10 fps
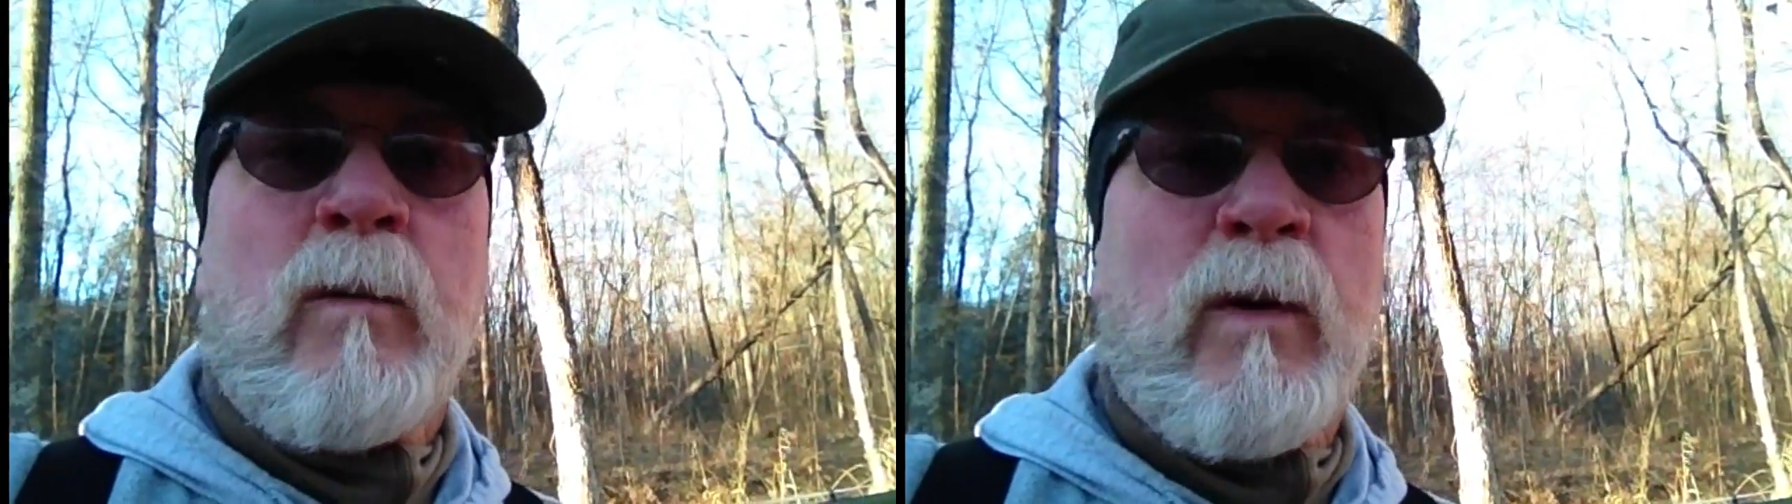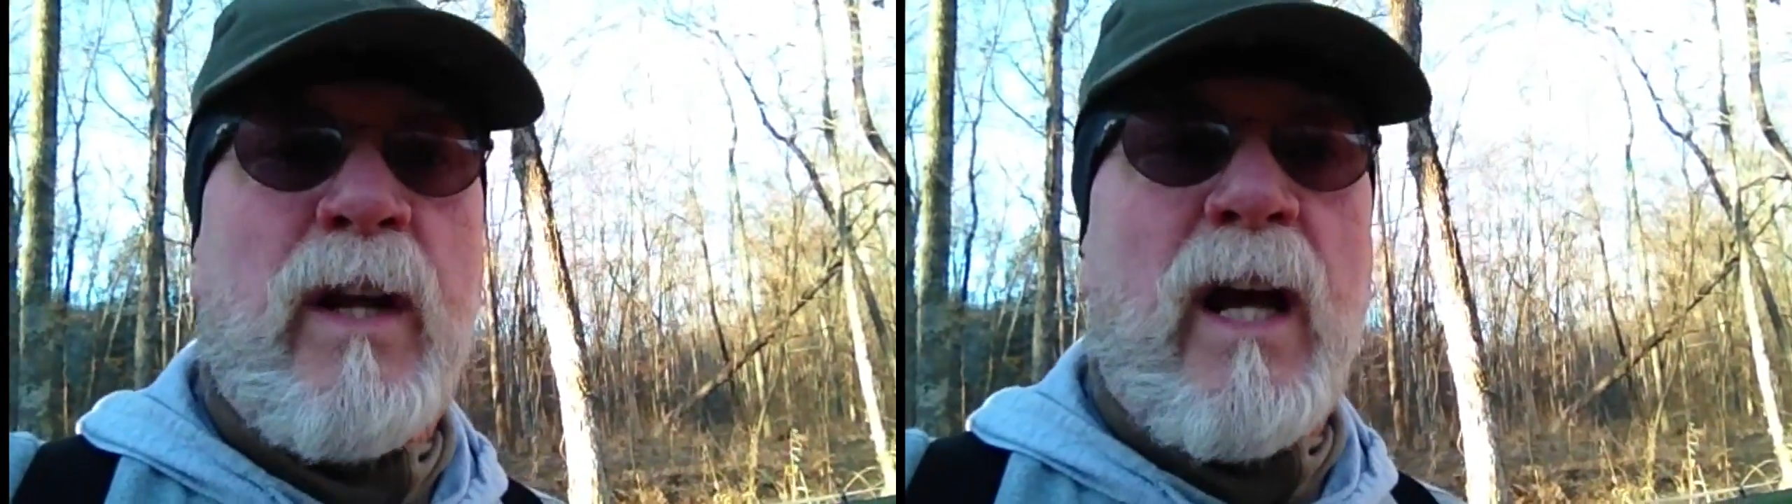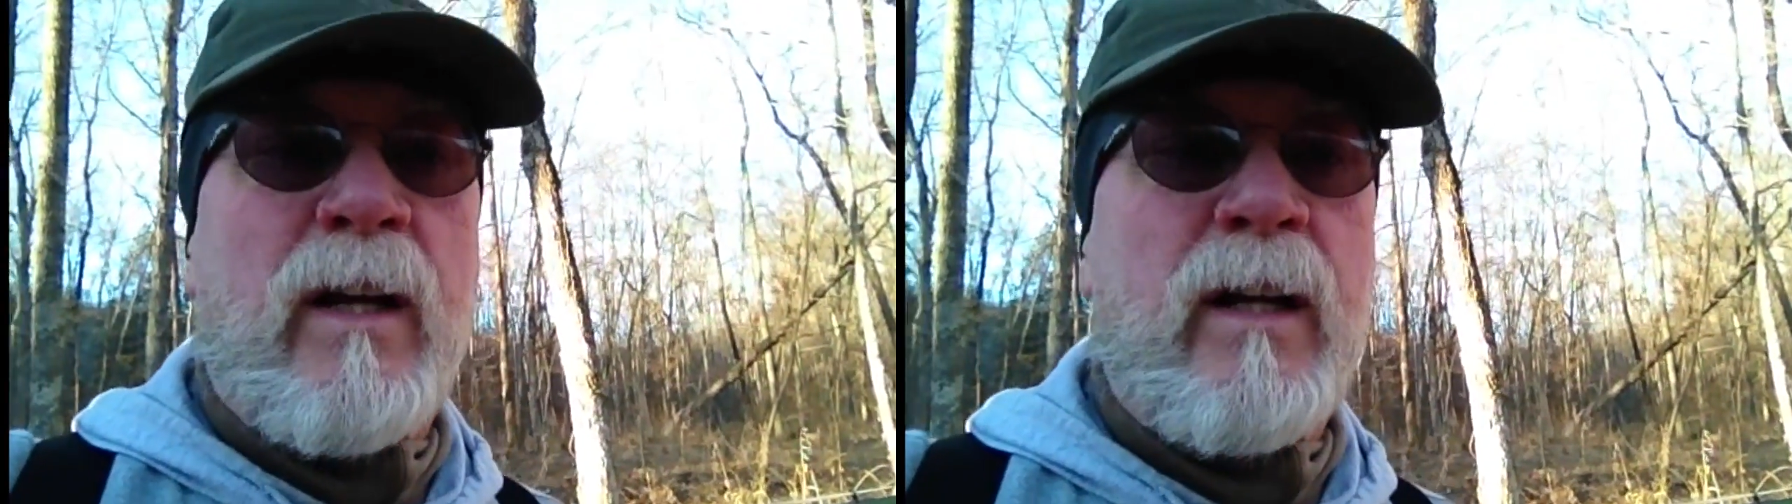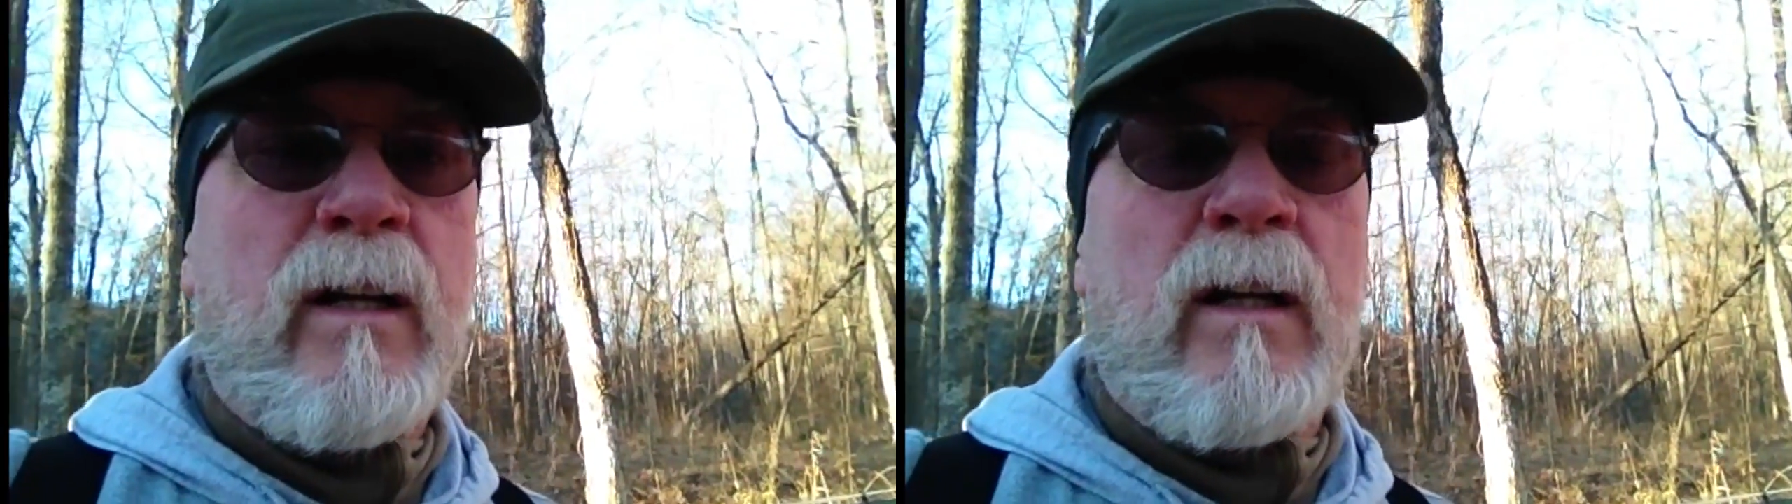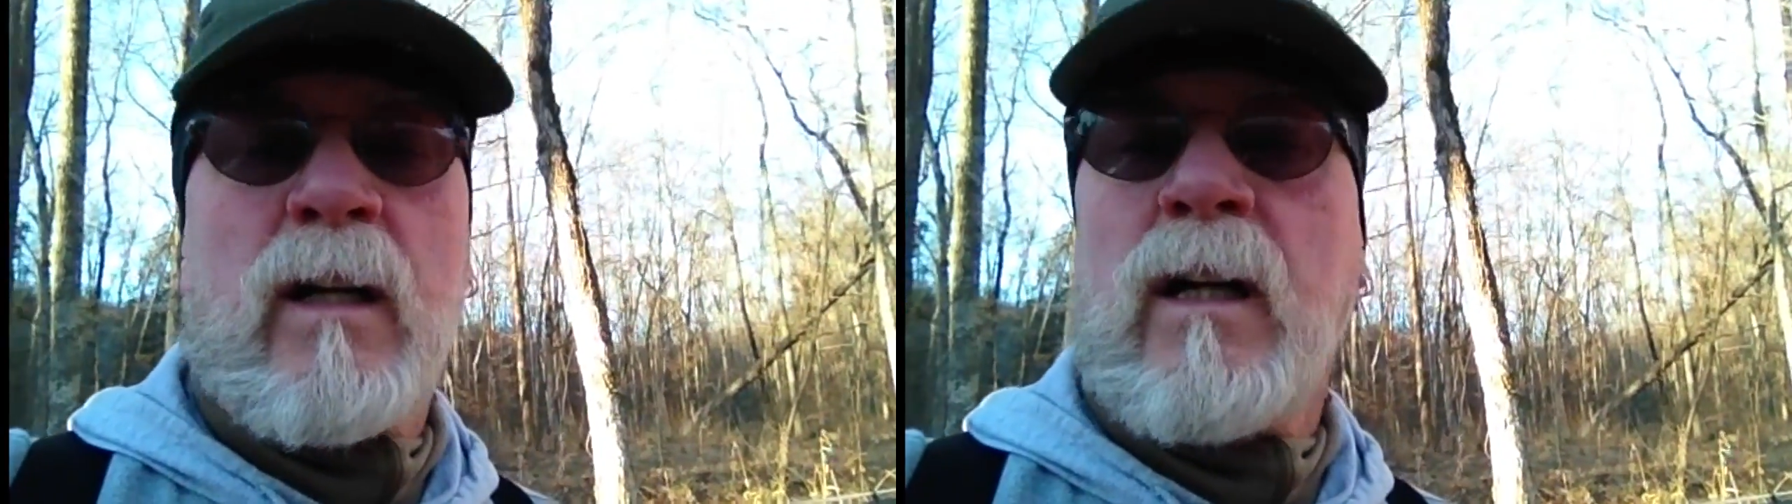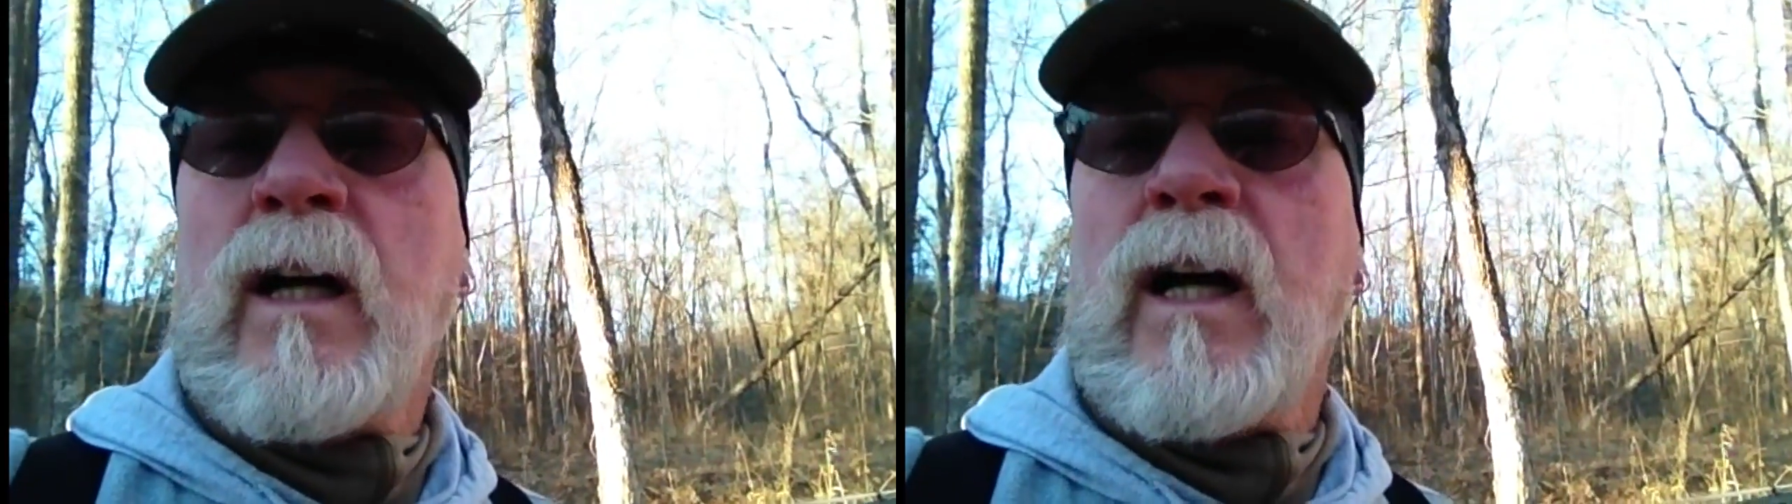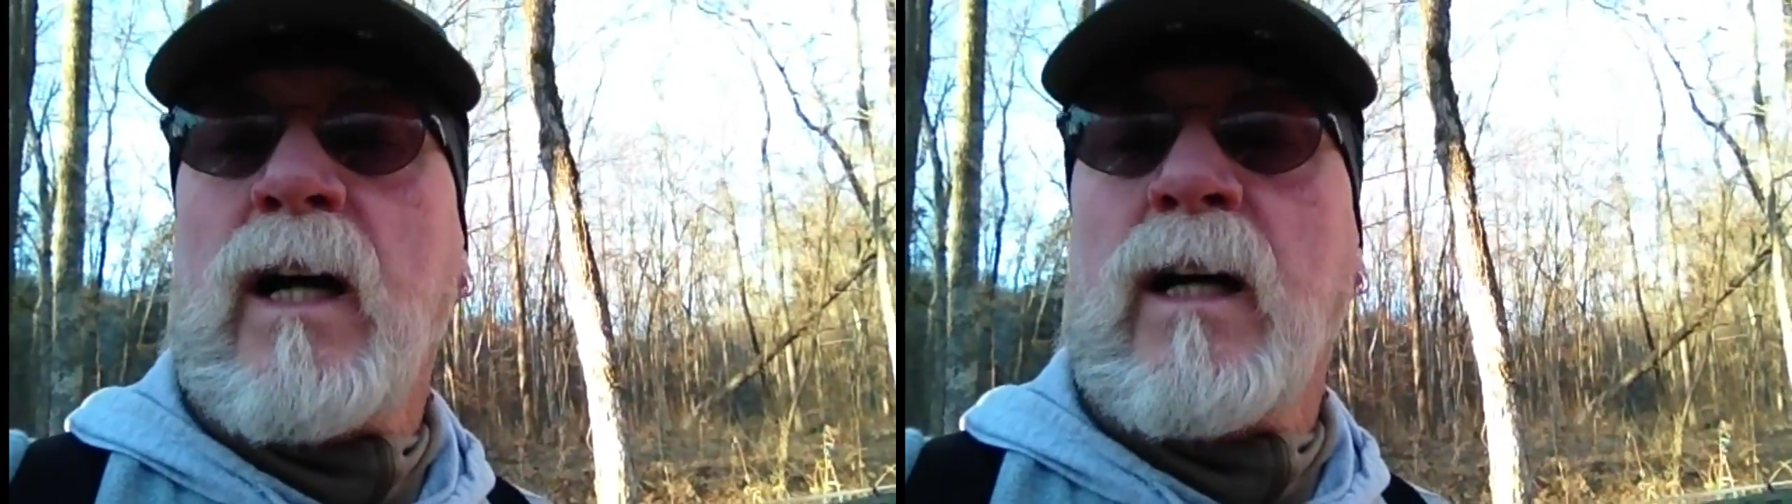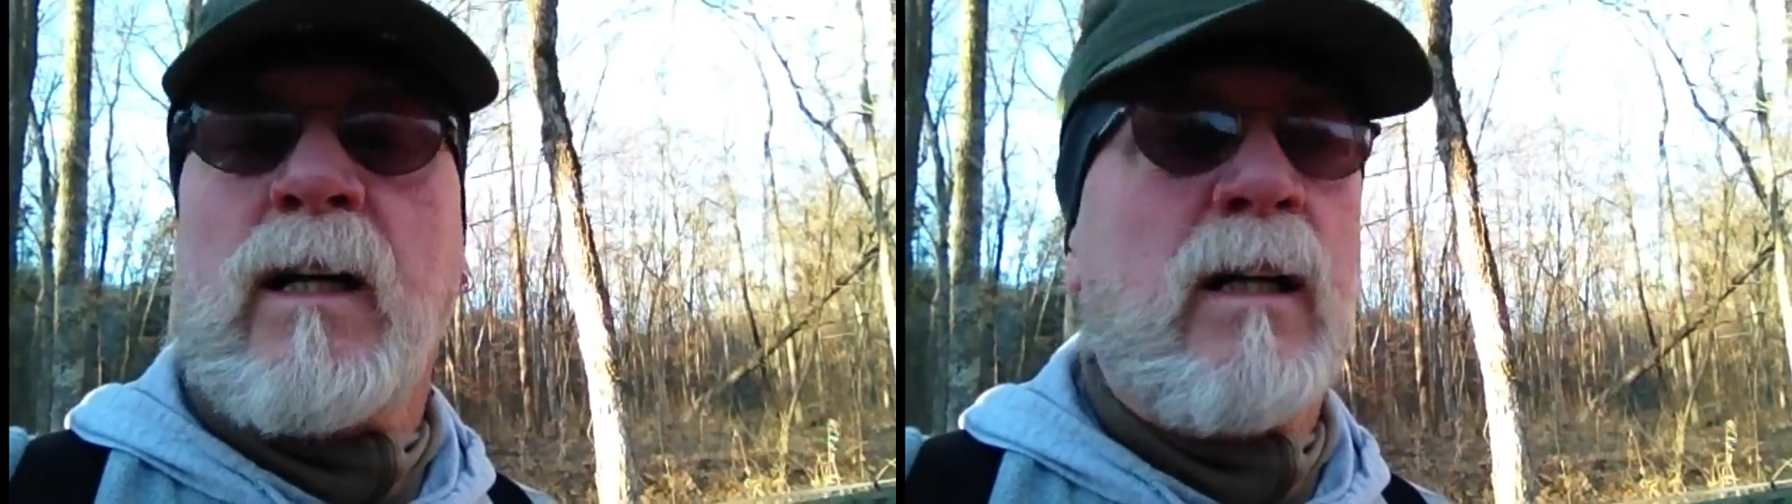We're down here uh,